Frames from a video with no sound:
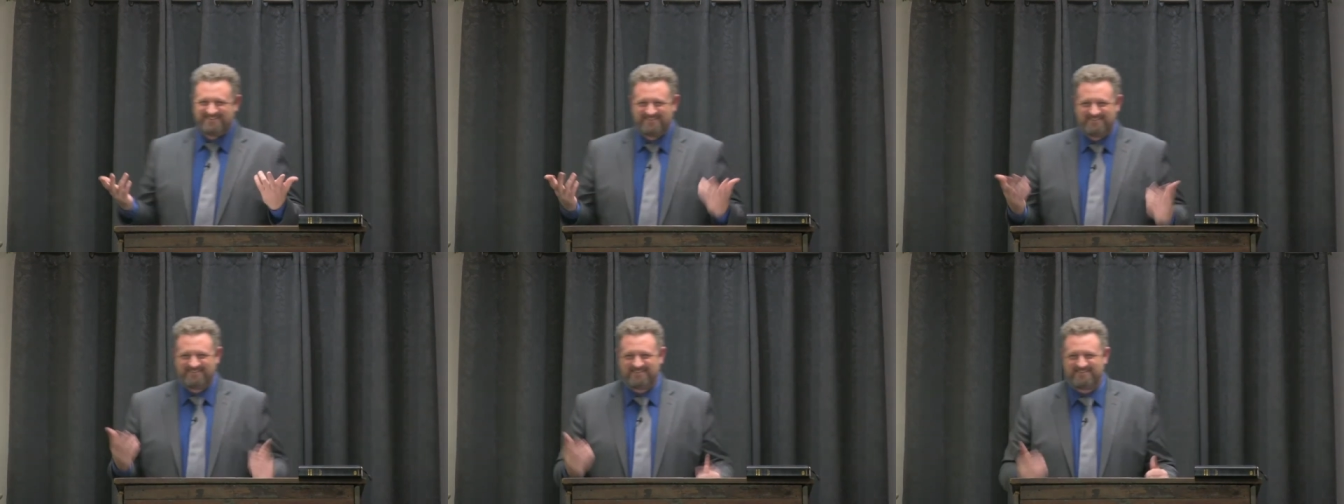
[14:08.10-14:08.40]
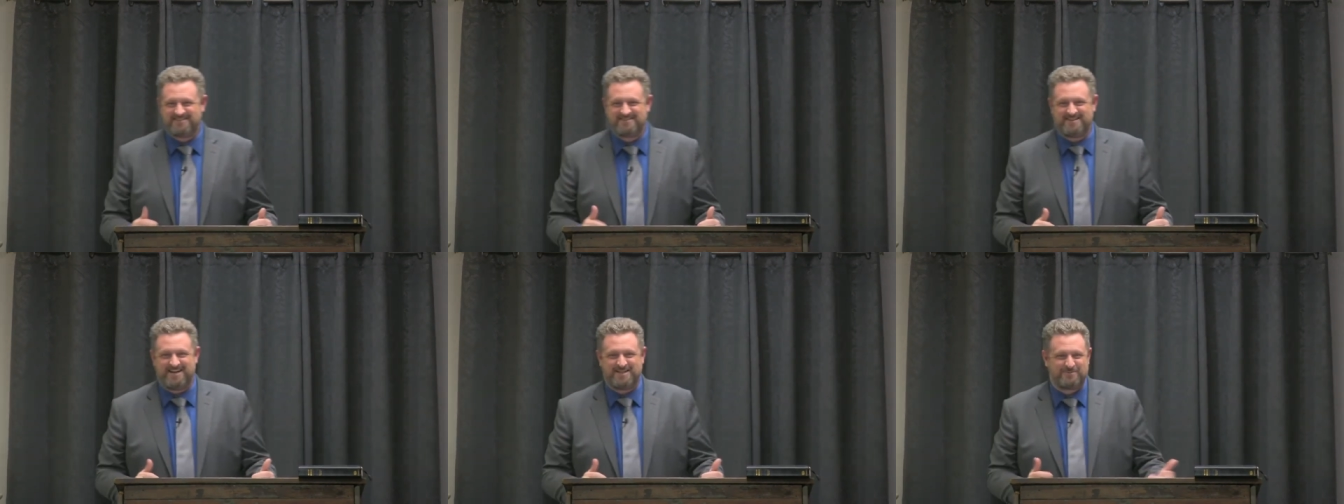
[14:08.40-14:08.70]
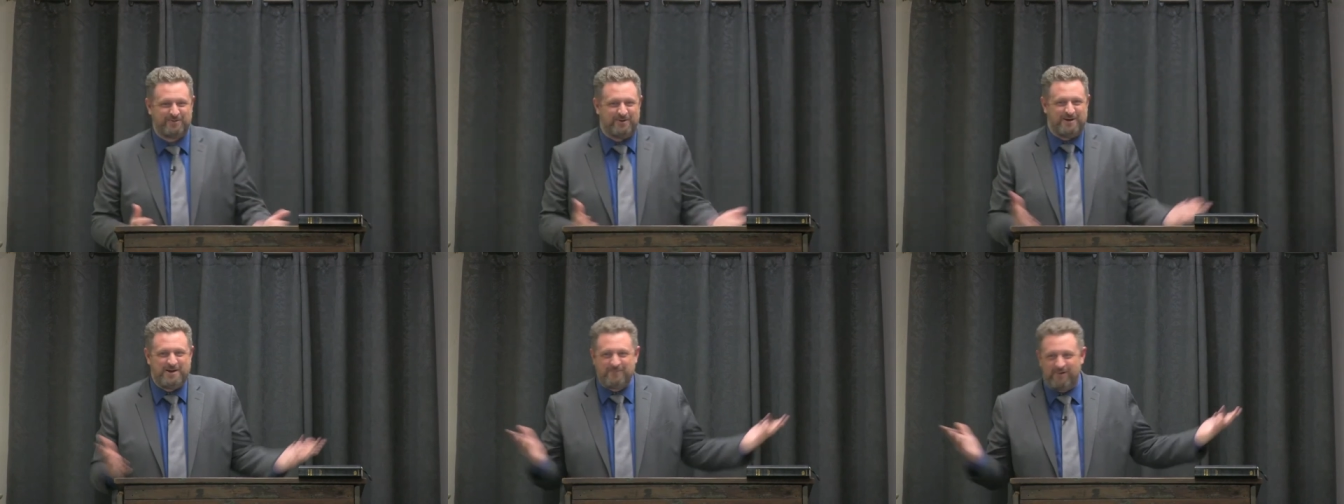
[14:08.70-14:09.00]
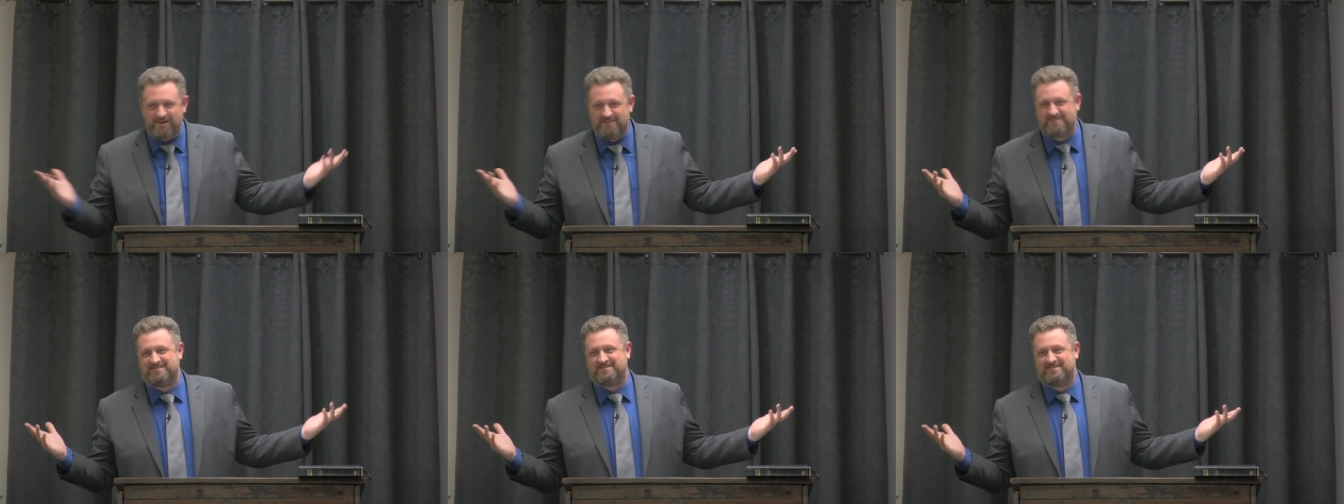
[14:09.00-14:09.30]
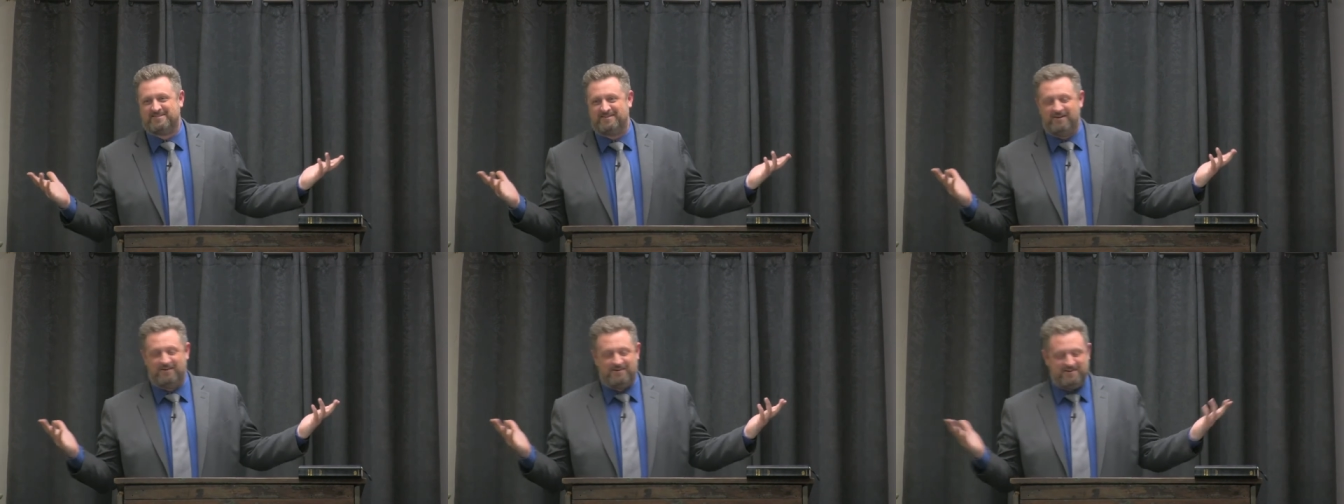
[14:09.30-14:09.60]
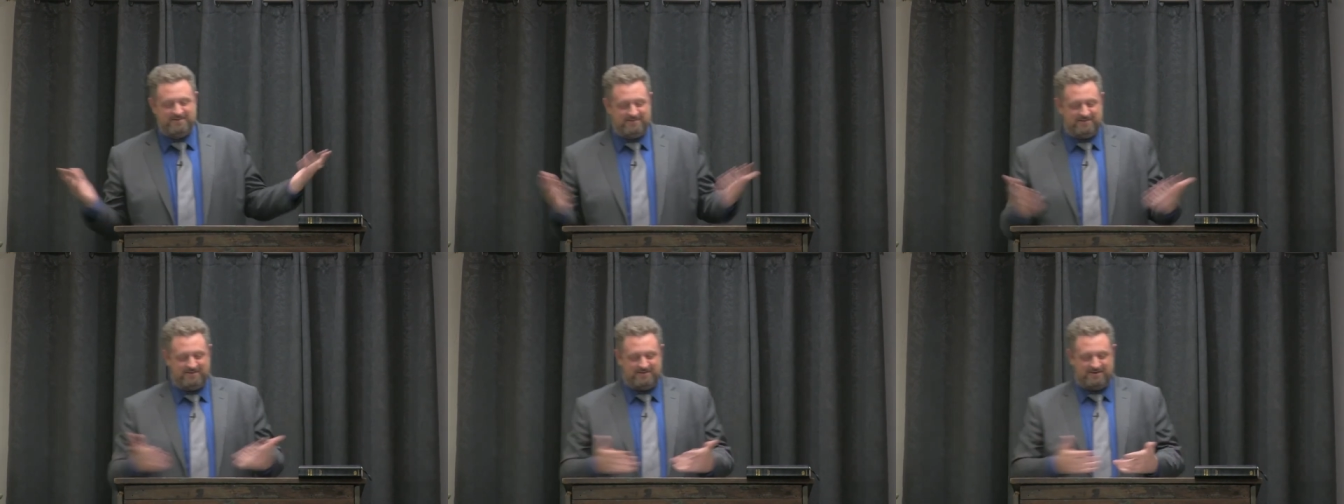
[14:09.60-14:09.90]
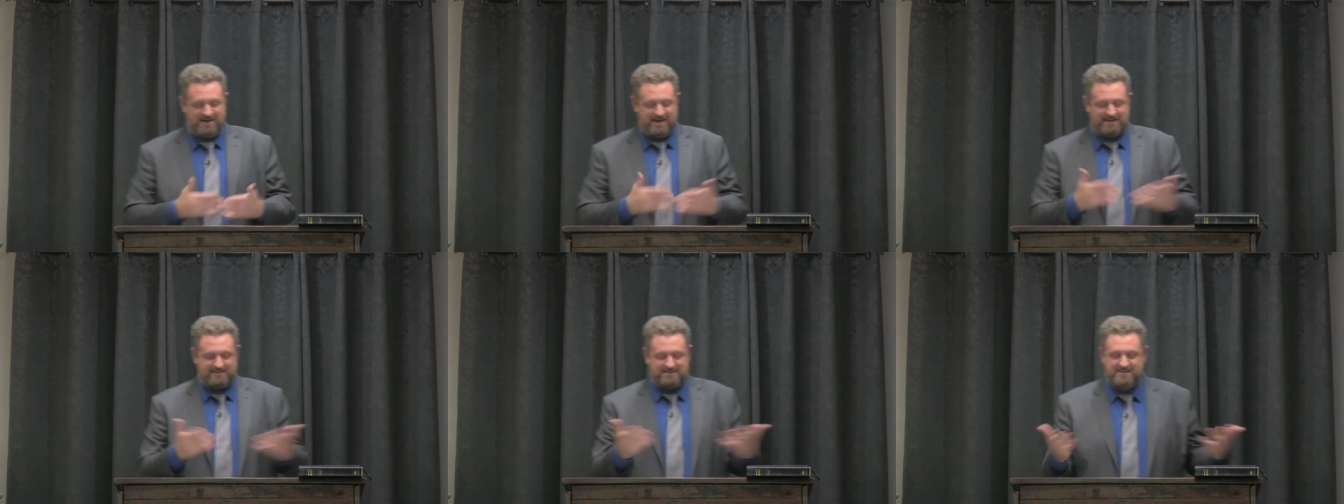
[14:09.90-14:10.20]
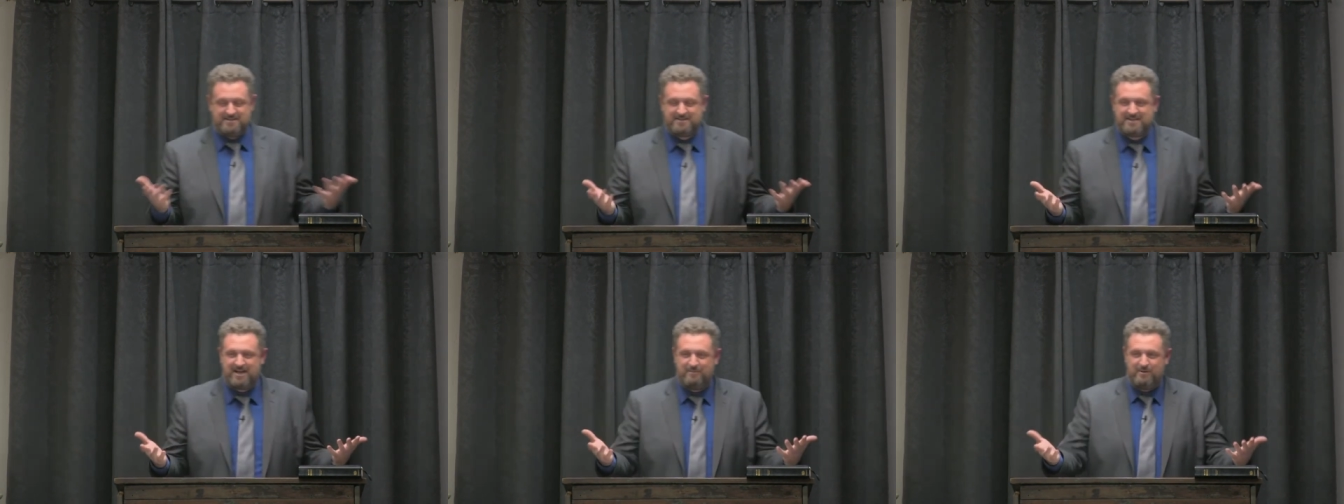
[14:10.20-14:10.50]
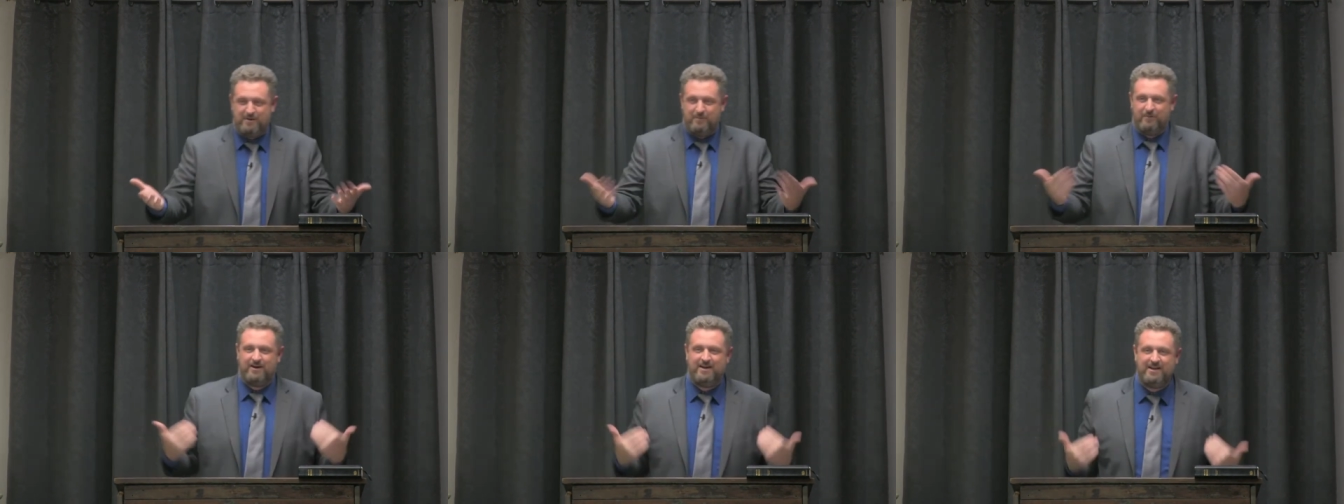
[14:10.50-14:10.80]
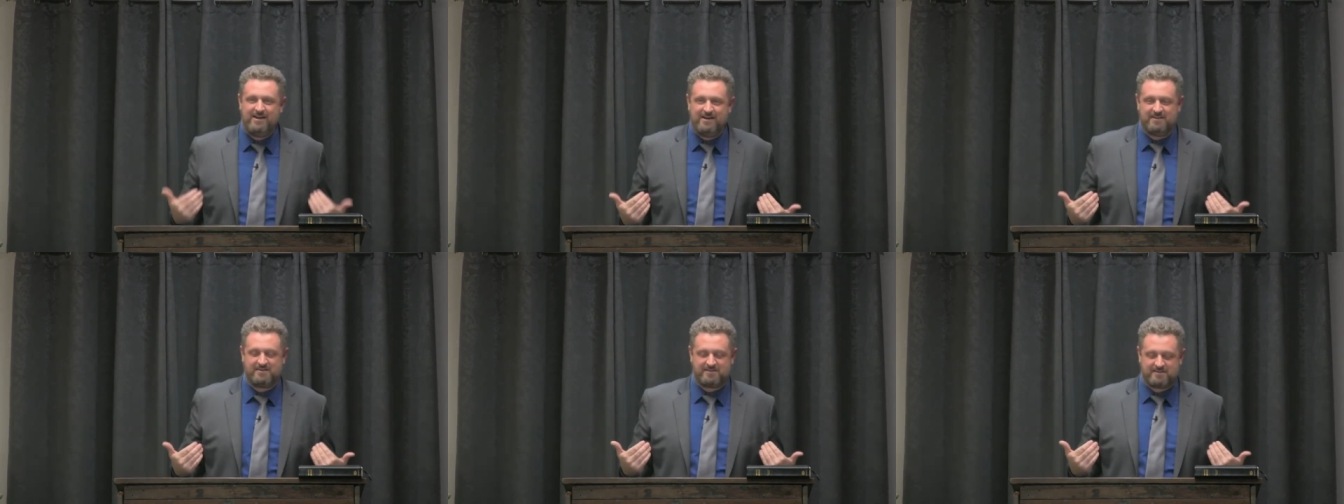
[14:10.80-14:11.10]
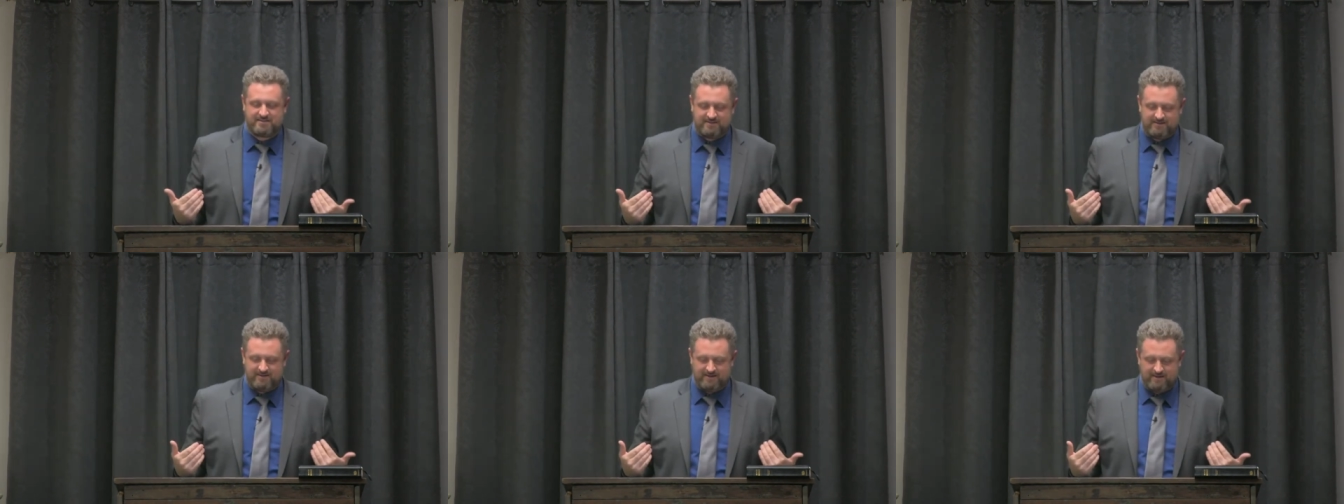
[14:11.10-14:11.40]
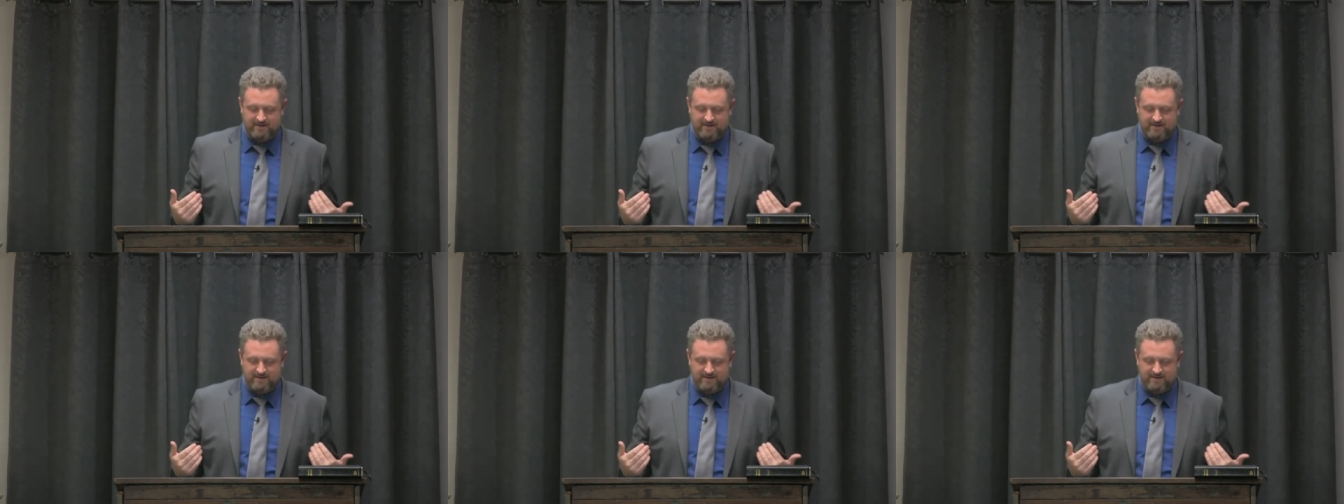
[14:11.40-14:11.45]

because that's where he was. You know, he, he has, he's going to be where he is.